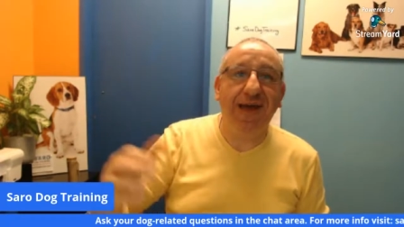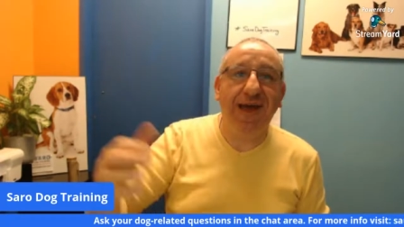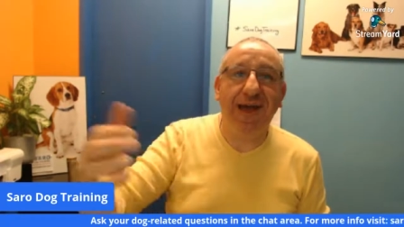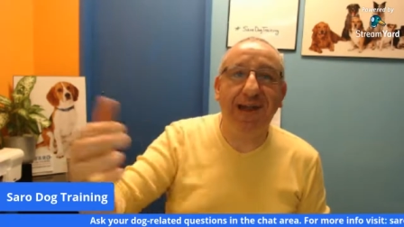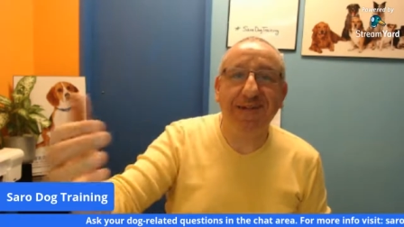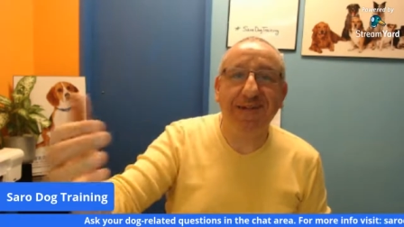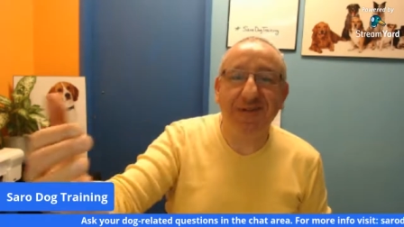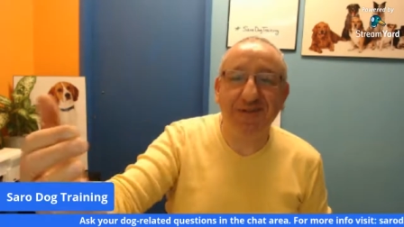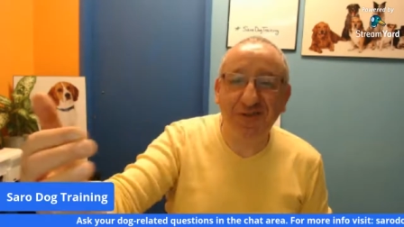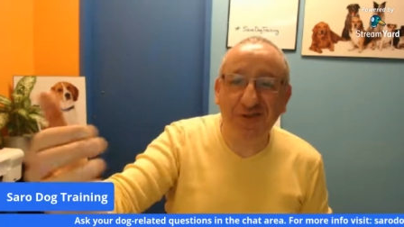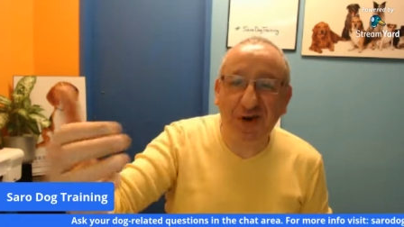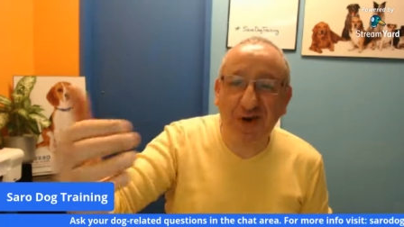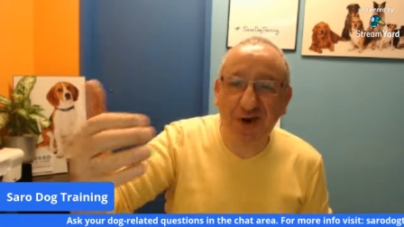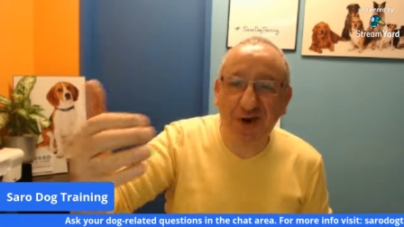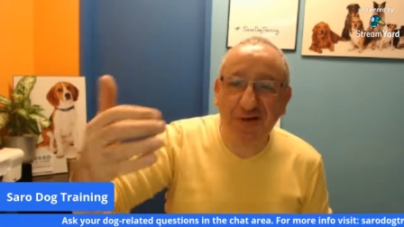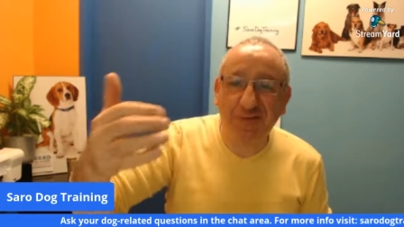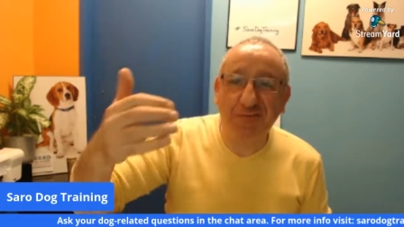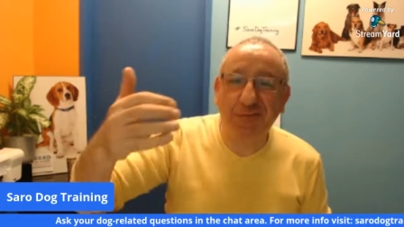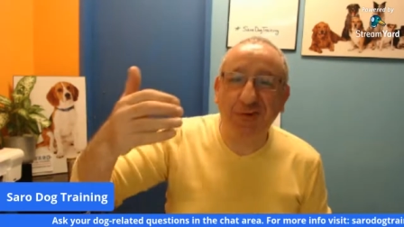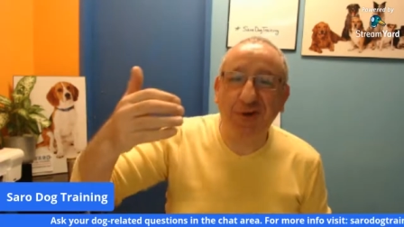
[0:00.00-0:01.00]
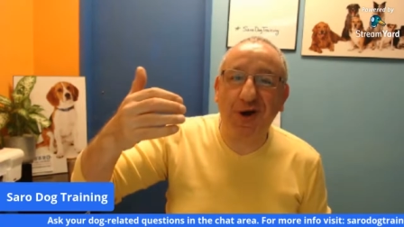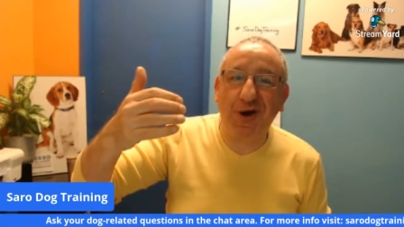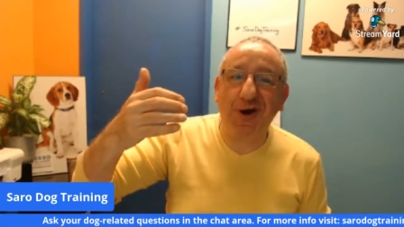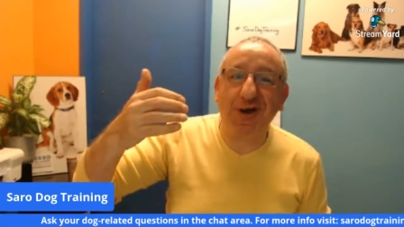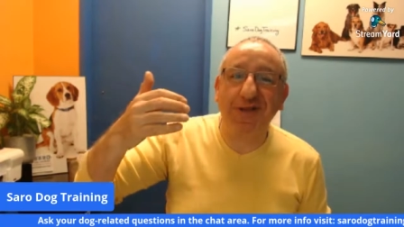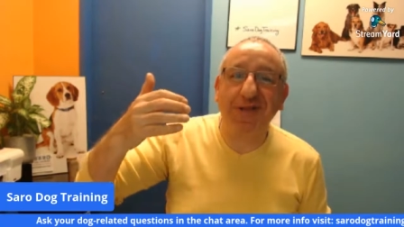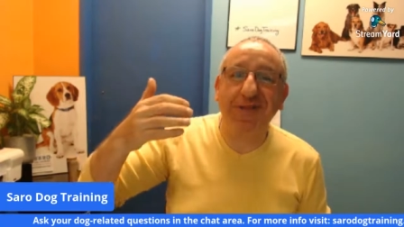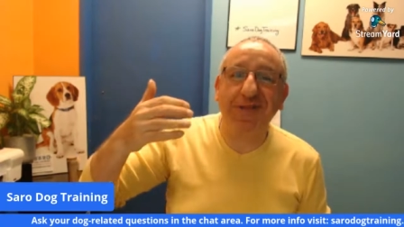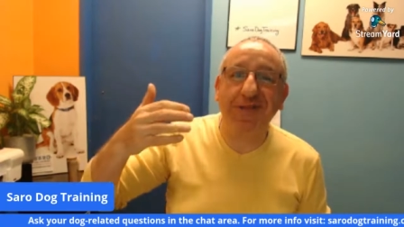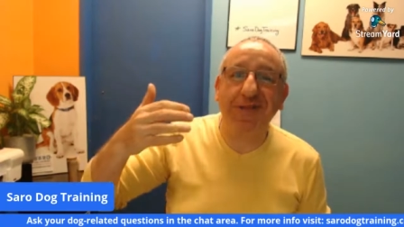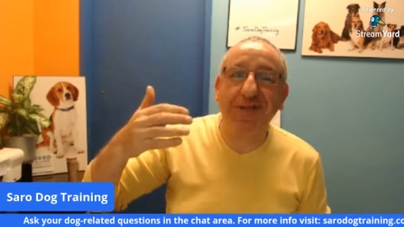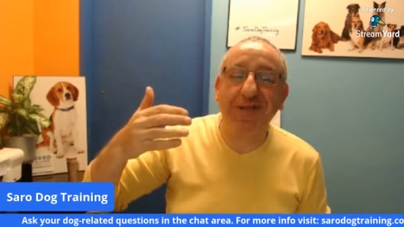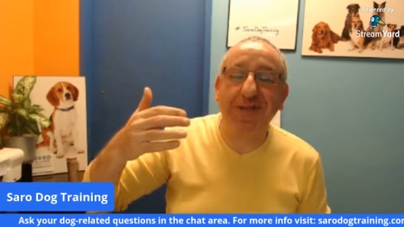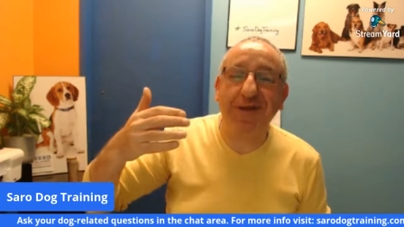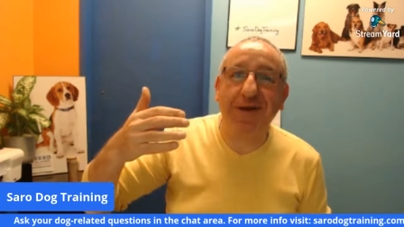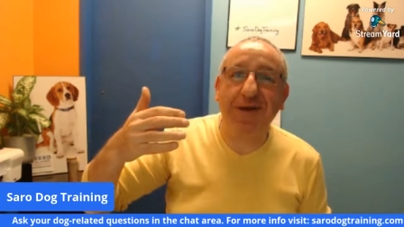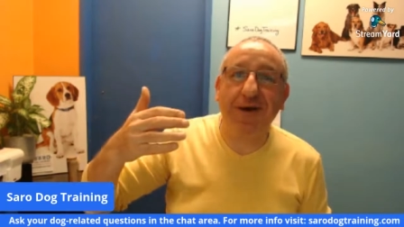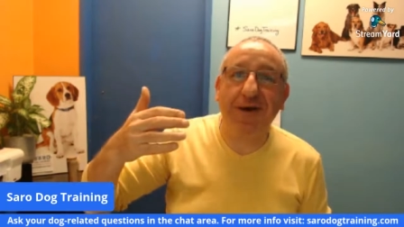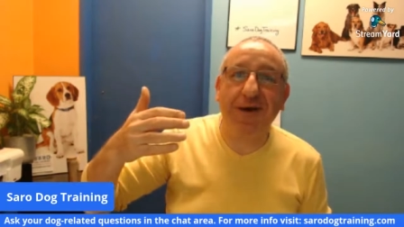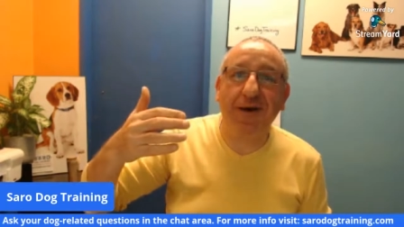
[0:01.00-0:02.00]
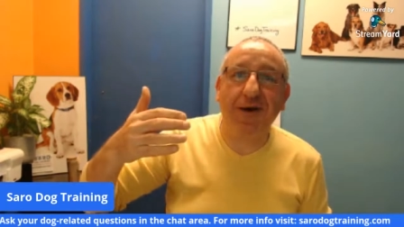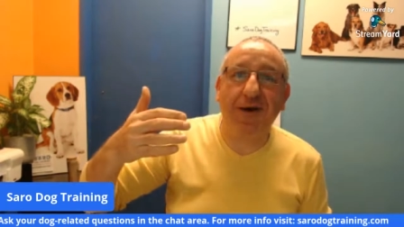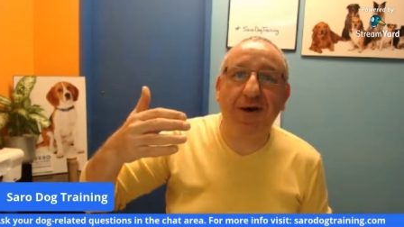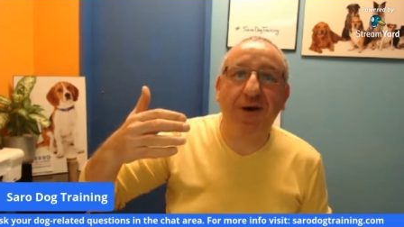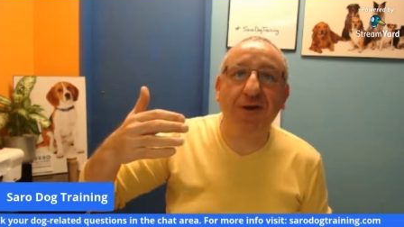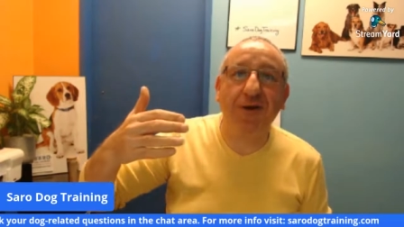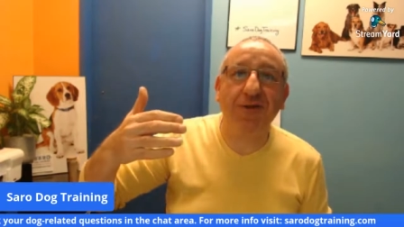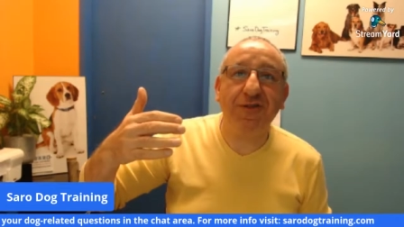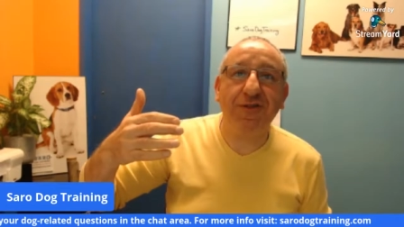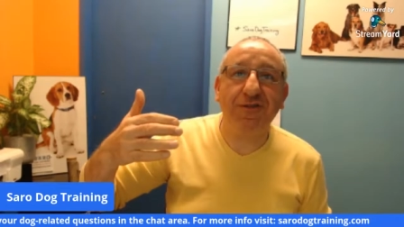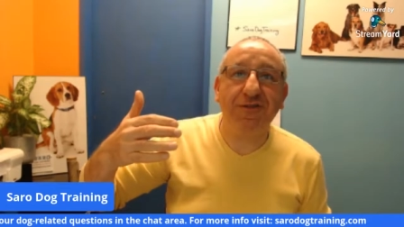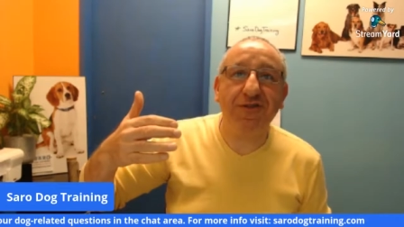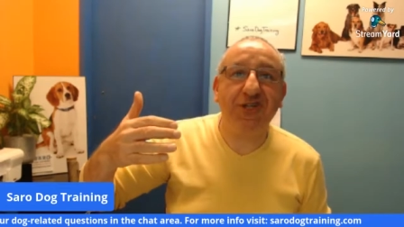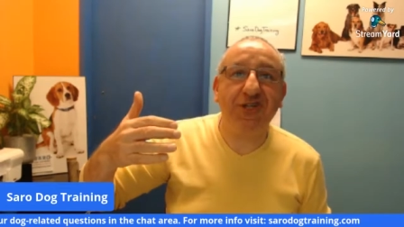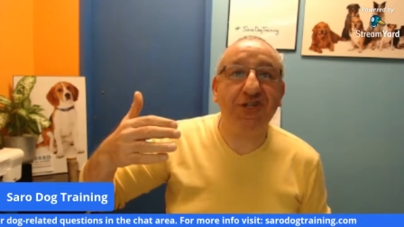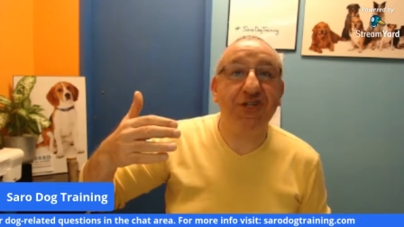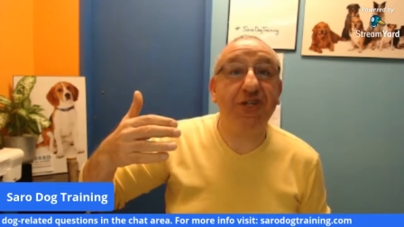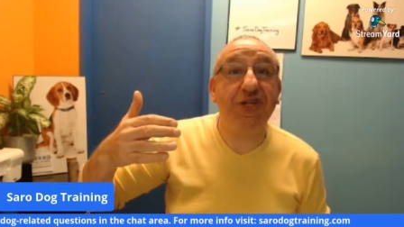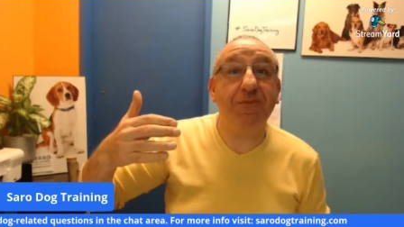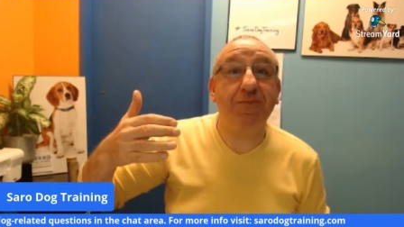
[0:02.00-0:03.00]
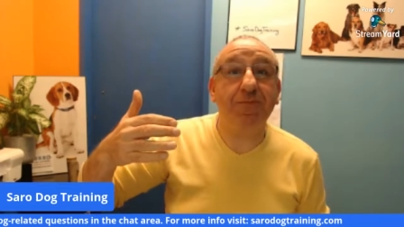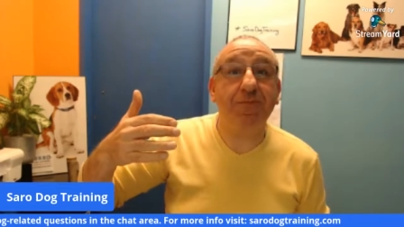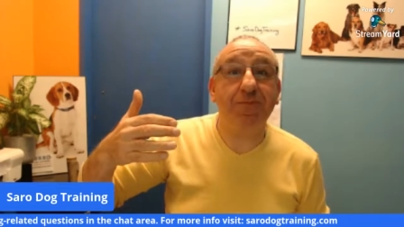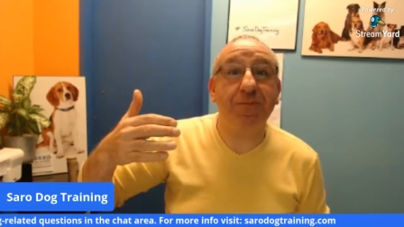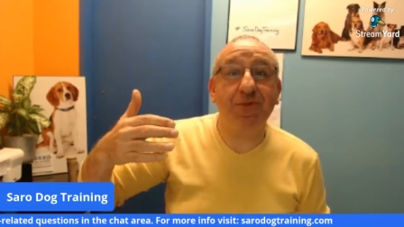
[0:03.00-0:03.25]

And the dog brought uh, all the sheep